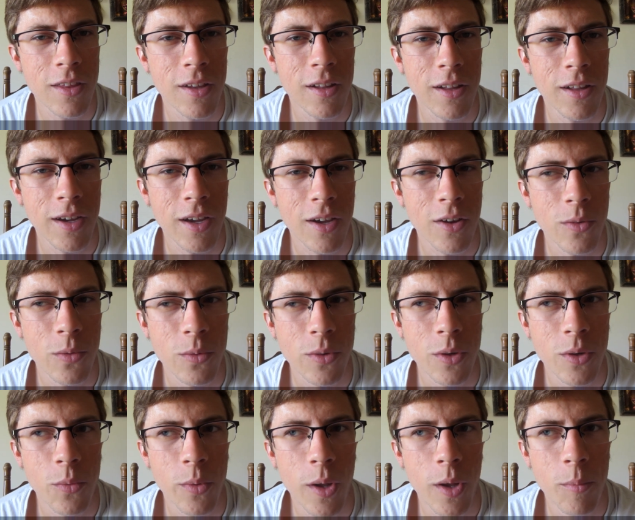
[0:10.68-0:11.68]
that like
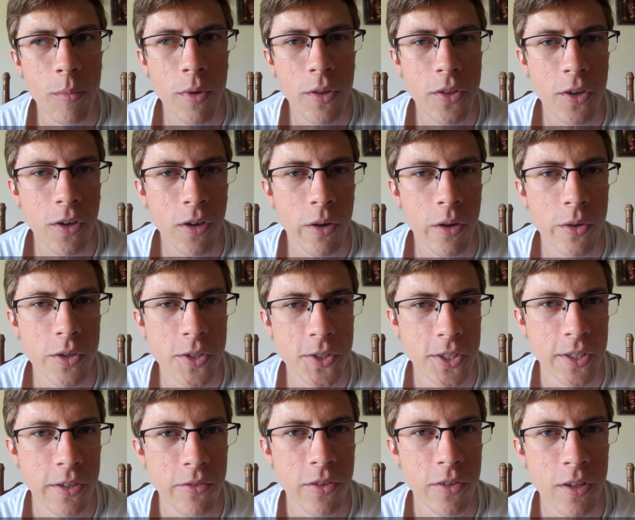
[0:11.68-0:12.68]
only 1 month ago I was
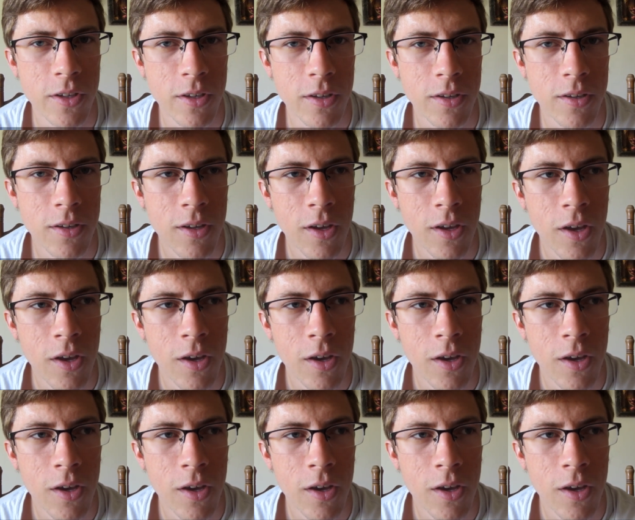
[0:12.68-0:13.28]
living